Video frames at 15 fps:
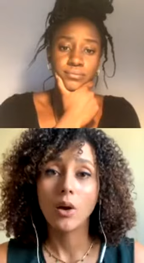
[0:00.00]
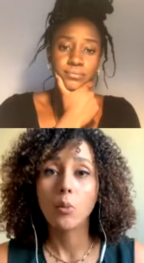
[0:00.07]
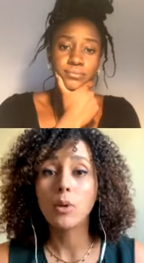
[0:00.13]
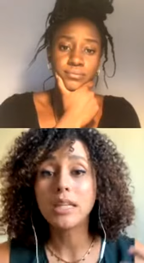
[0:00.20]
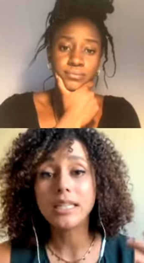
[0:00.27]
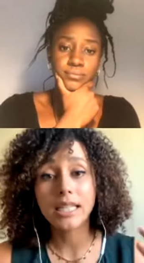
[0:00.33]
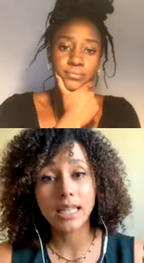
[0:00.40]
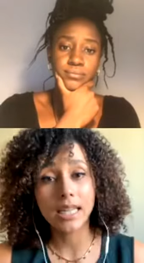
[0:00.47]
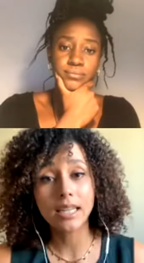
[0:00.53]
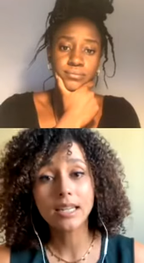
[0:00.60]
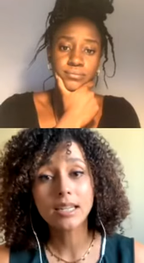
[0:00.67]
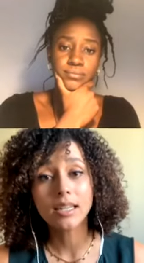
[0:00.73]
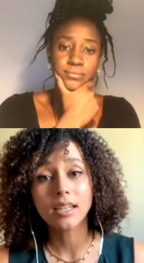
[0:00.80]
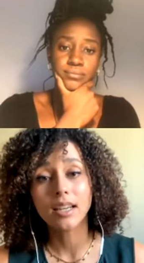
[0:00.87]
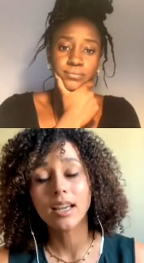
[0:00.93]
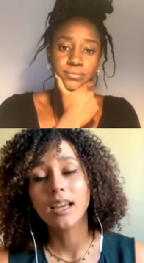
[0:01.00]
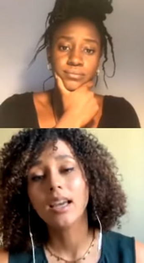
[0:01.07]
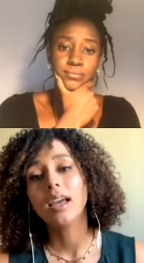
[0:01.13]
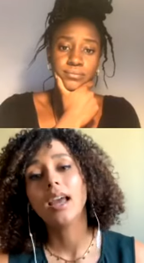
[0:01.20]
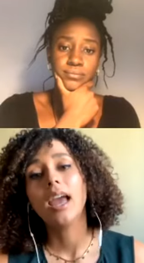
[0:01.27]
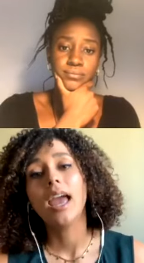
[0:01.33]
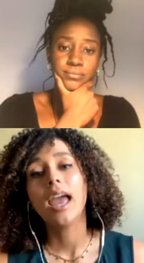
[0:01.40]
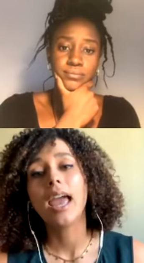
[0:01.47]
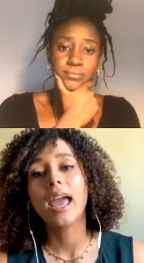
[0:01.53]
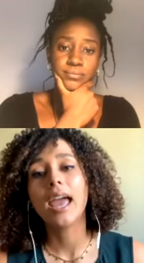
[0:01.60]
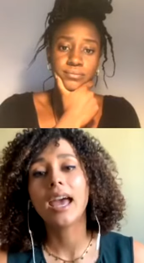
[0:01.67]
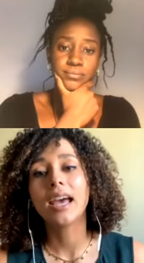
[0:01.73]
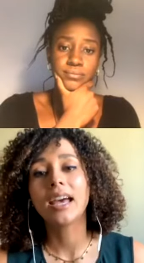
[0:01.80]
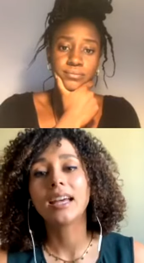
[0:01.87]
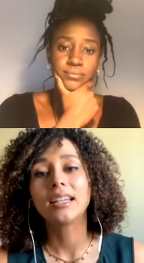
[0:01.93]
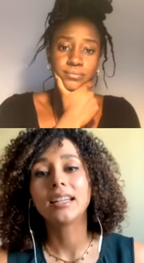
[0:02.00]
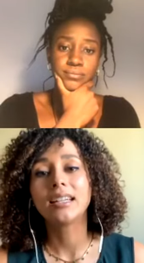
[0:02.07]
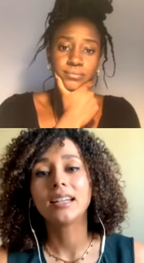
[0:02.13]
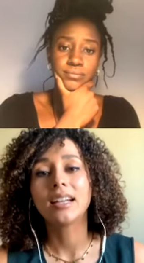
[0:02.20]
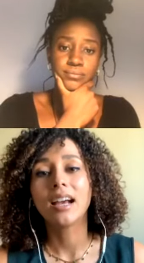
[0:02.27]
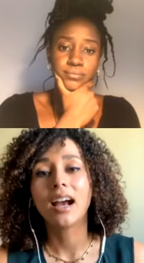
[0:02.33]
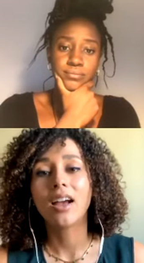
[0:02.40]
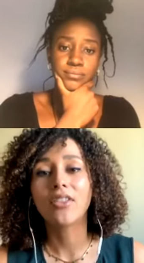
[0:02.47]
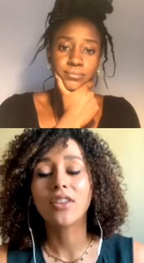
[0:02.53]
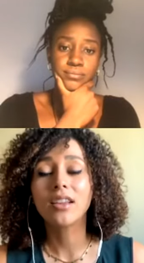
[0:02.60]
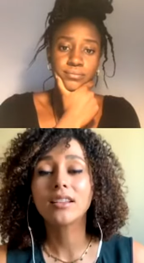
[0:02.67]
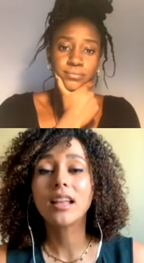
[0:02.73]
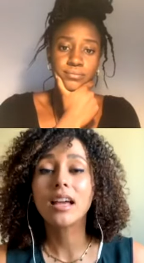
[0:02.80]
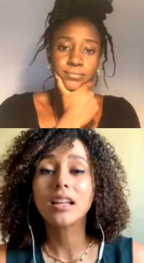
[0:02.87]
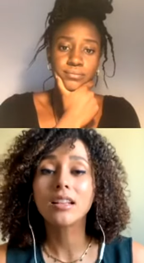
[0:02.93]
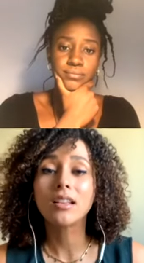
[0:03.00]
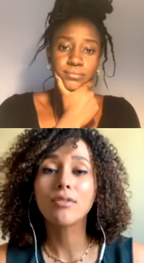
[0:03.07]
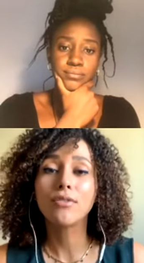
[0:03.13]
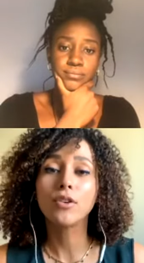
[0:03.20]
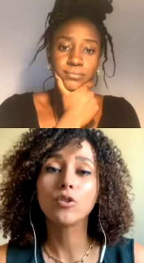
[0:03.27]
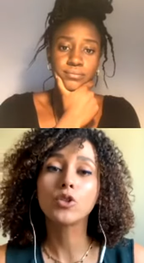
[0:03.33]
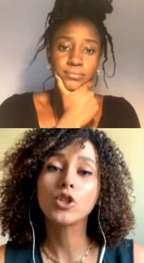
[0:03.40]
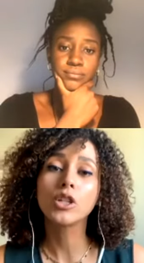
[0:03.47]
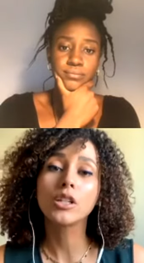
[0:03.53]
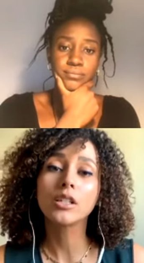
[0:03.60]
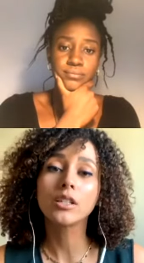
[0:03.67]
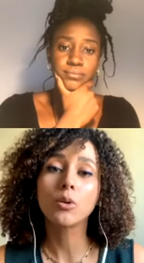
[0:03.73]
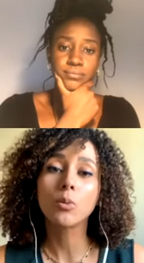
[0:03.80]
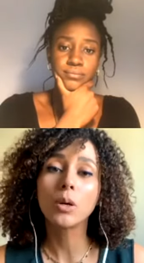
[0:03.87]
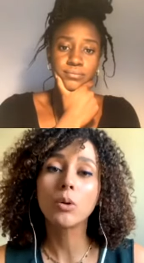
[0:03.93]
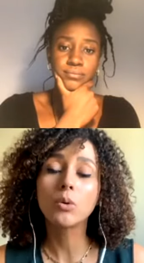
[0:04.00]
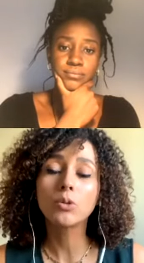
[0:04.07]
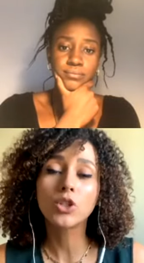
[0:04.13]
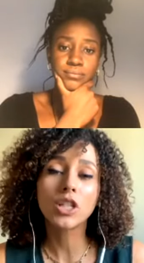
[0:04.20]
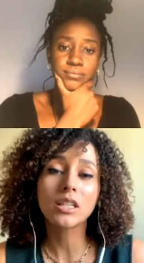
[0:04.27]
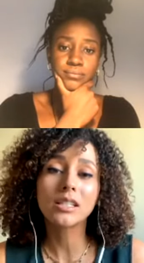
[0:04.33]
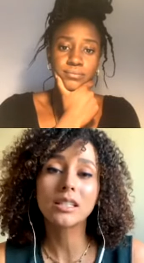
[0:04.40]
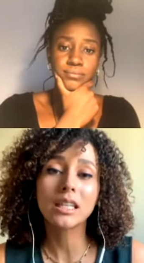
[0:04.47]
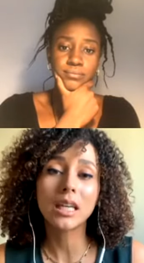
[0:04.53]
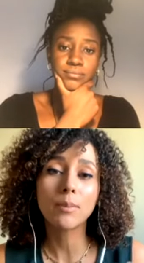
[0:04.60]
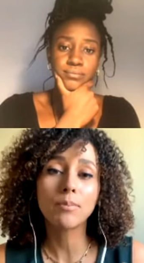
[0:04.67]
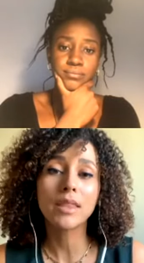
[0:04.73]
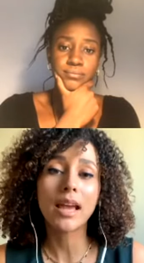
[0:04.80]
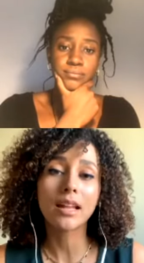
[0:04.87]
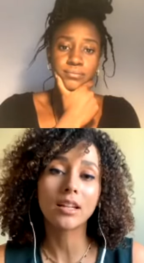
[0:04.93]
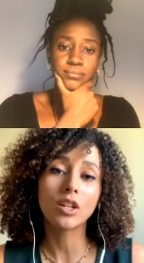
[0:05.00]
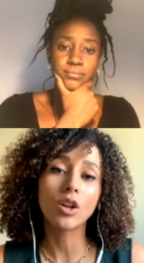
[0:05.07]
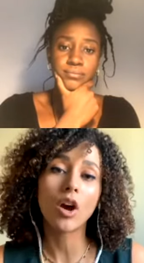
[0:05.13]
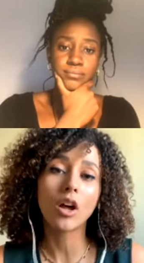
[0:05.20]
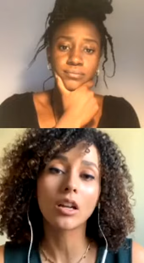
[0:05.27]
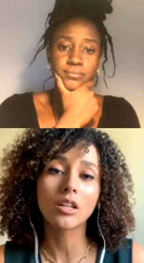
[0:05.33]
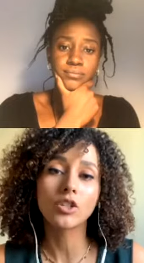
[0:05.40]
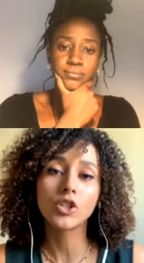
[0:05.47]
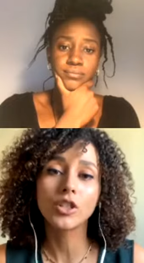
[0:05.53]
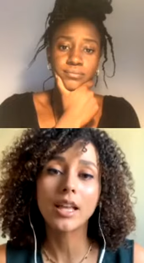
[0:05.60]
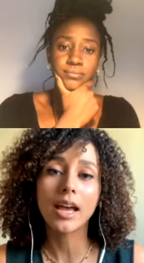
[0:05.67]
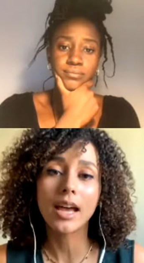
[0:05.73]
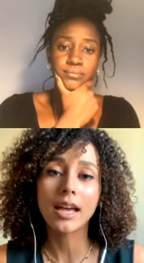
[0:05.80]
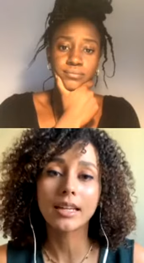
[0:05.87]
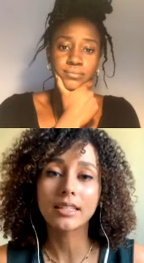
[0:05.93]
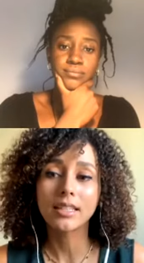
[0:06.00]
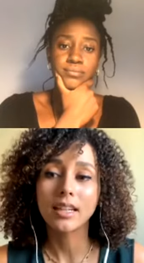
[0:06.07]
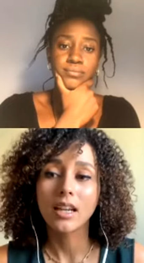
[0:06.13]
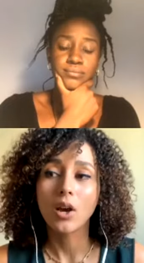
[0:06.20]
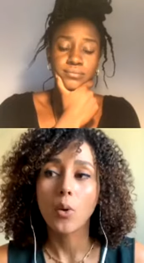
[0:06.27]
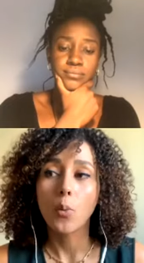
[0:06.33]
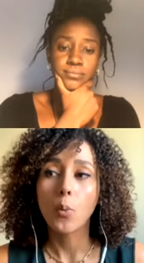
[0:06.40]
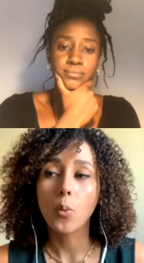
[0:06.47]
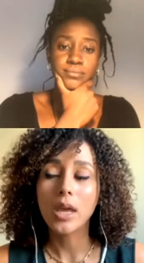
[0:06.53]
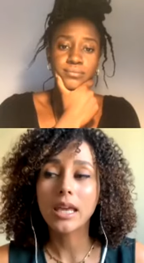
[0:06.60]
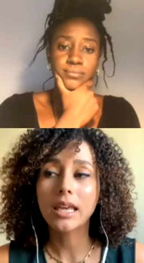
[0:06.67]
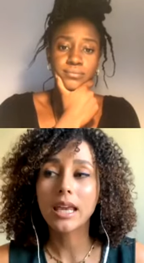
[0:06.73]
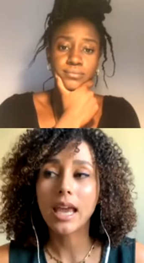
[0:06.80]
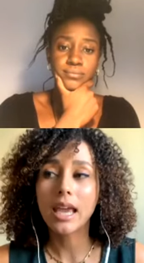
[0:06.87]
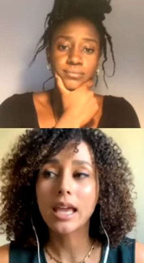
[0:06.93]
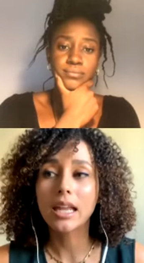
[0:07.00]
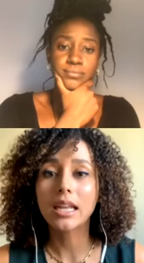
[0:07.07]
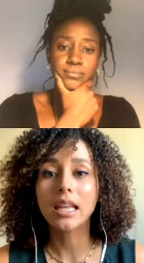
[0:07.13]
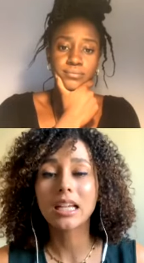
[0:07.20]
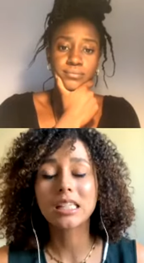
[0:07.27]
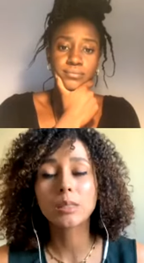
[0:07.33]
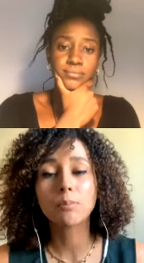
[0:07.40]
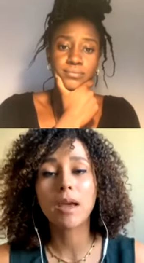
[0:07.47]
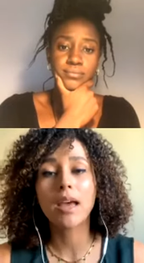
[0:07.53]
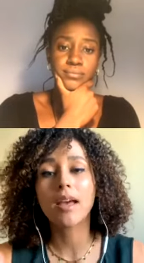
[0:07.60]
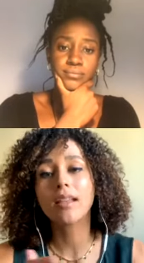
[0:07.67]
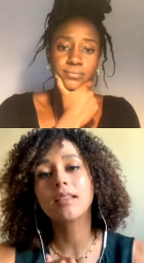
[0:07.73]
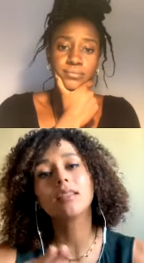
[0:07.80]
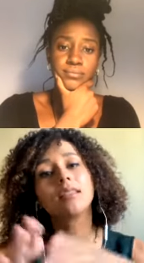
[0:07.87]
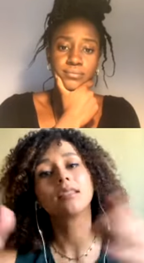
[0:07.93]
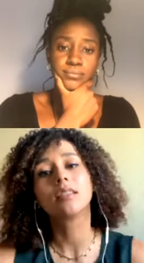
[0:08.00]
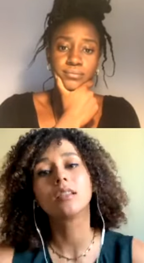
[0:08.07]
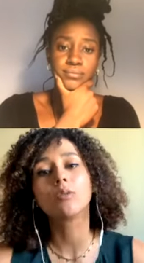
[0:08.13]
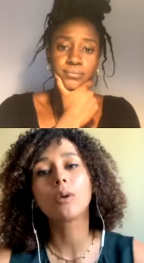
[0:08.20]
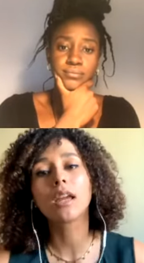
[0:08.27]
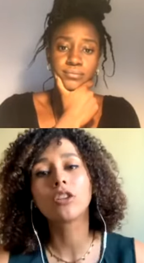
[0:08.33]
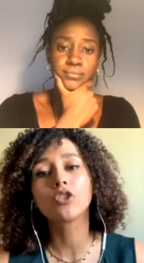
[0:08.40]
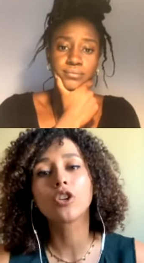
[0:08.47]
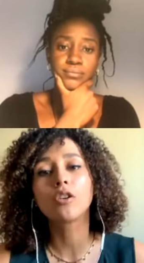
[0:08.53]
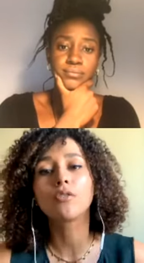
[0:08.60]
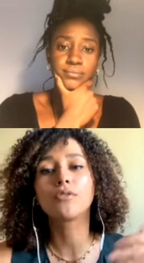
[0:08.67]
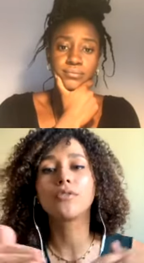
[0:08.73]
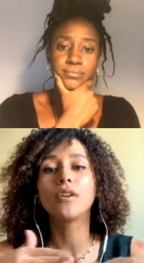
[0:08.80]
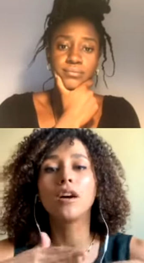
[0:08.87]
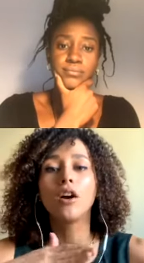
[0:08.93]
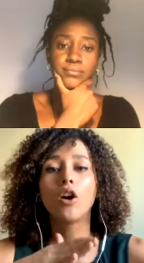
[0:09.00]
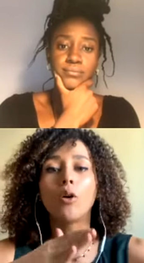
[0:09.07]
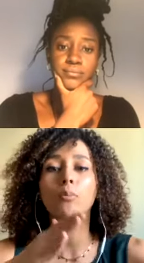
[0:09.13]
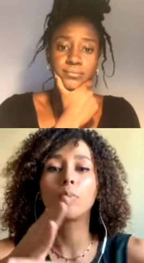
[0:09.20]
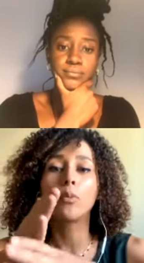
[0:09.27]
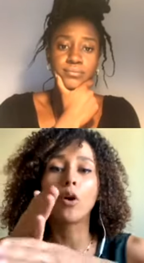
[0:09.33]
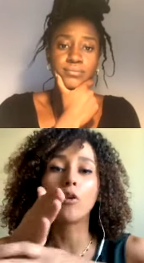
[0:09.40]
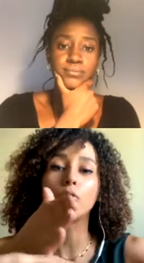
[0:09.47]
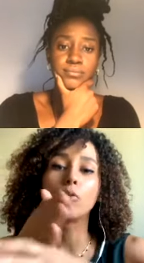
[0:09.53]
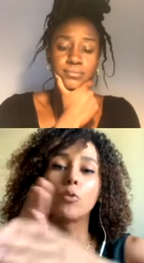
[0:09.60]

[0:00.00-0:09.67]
Speaker 1: we did. And I think that in the future, we'll just keep that knowledge that we can expand the range of, of, of